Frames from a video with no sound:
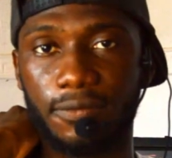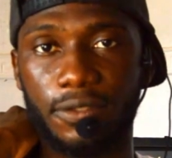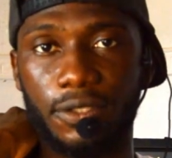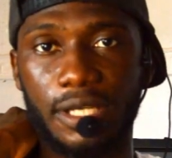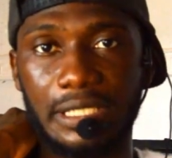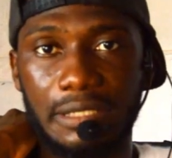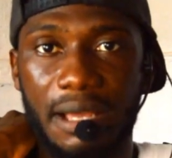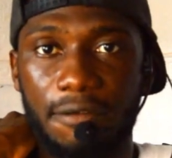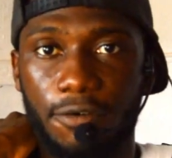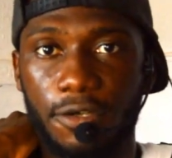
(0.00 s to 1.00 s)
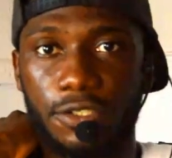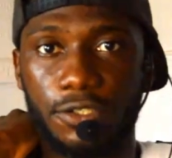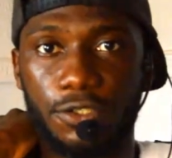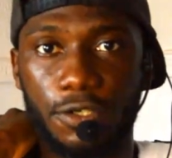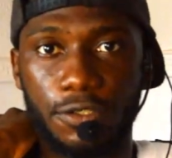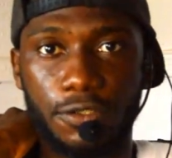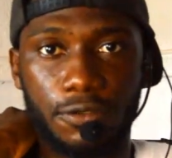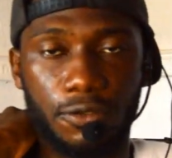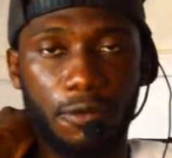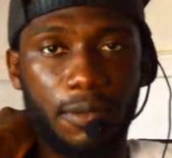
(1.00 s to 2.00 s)
you can see my voice is
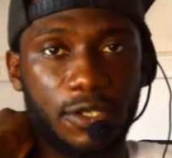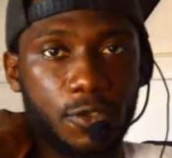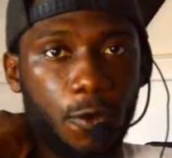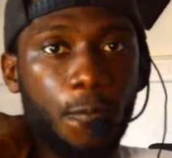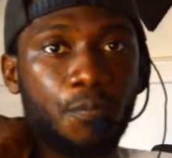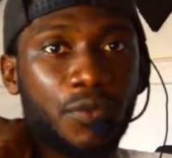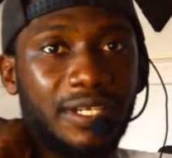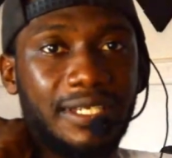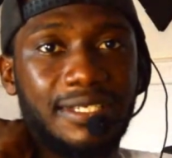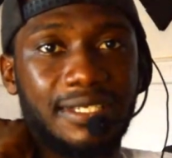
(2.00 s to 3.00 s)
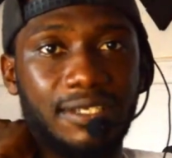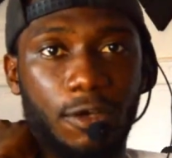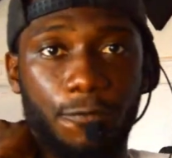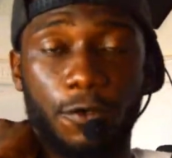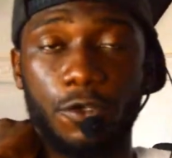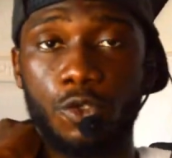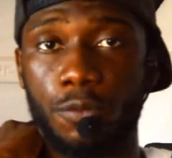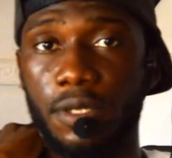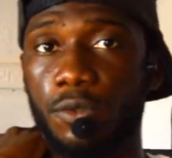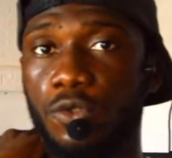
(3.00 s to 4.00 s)
just normal. So this is enough for you
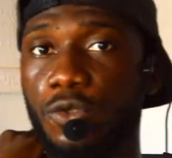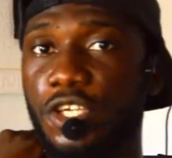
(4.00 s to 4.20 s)
to be able to